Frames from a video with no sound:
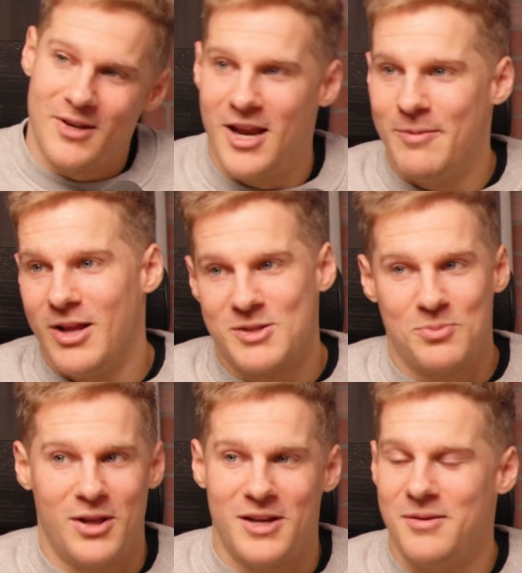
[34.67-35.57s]
Knable has
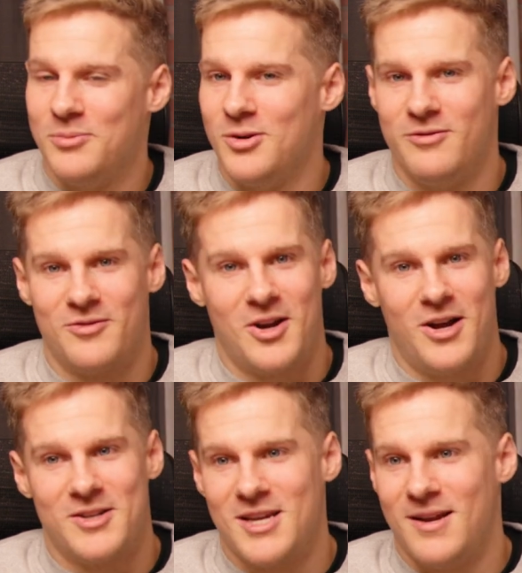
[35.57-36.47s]
plenty of proof of
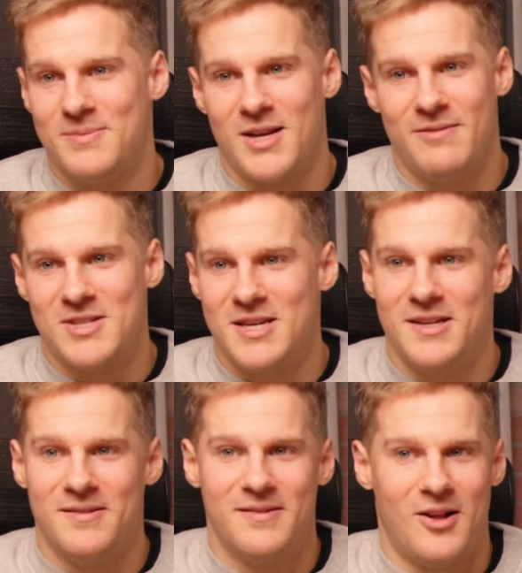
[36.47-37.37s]
concept. I've
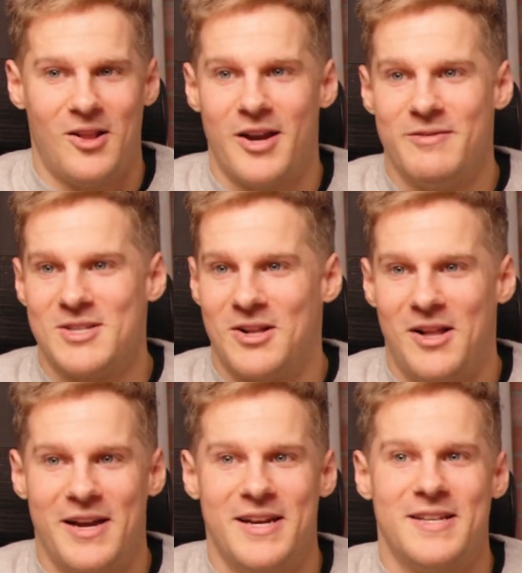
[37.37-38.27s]
seen a lot of his
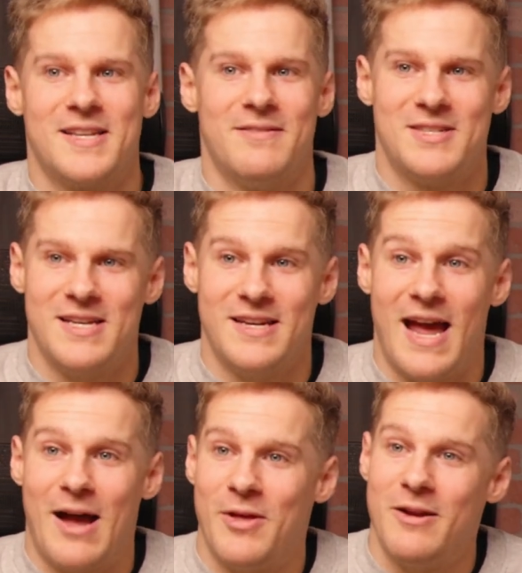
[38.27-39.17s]
clients. I've seen
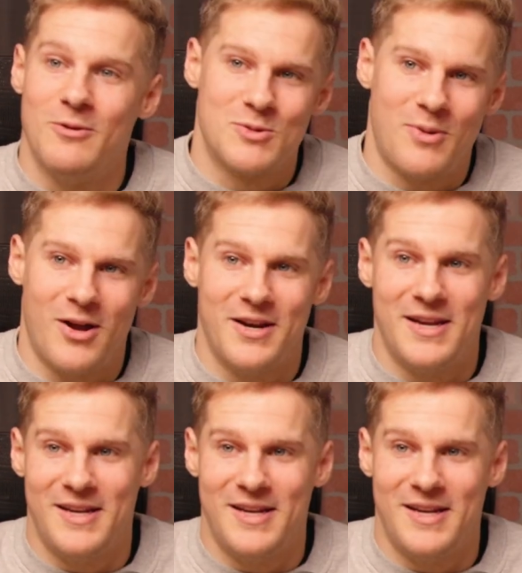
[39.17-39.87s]
how they respond to